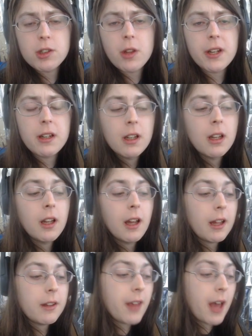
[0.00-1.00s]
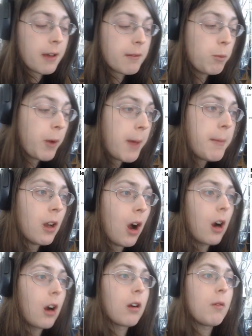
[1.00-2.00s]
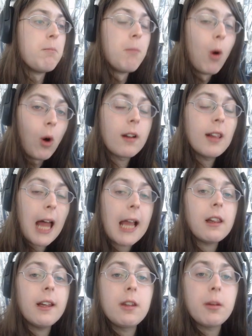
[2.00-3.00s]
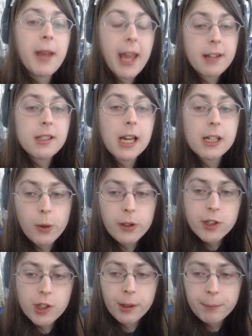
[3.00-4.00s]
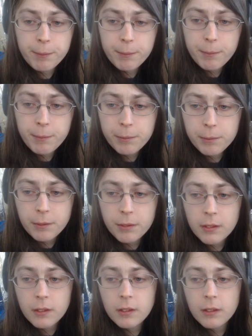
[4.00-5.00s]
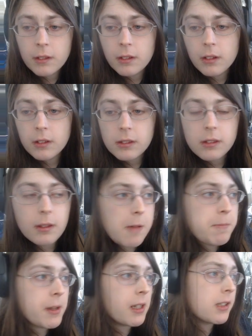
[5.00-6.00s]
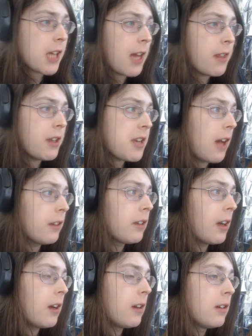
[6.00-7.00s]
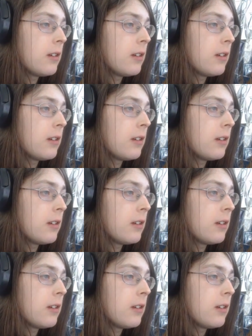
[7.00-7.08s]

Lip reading: So the women are more likely to be anti-torture. That being said, the delta